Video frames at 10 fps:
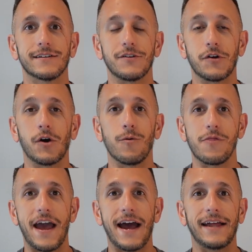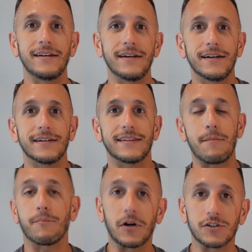
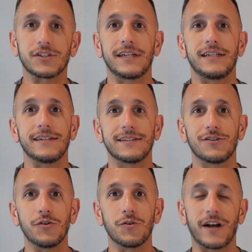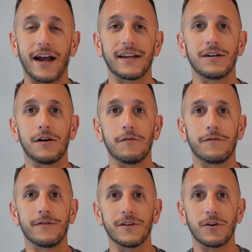that person to kind
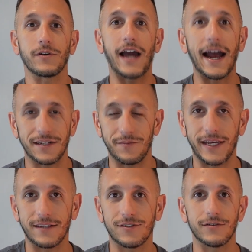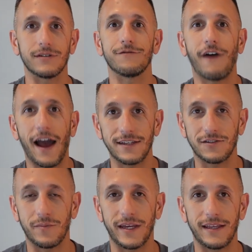of, guide me, to
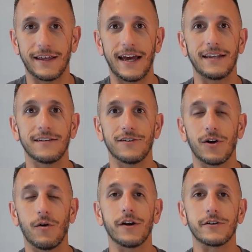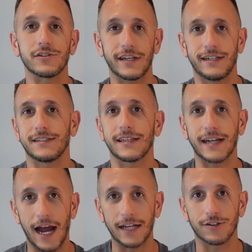advise me, that, understands the
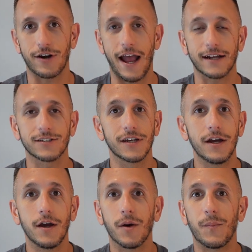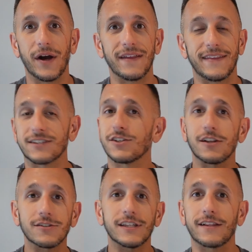contracts. But that's
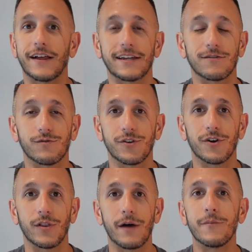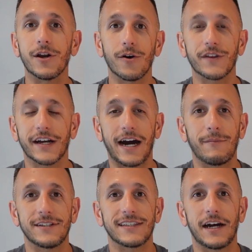another thing, let me know in the
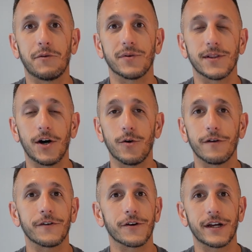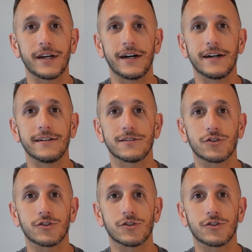comments down below if you're going to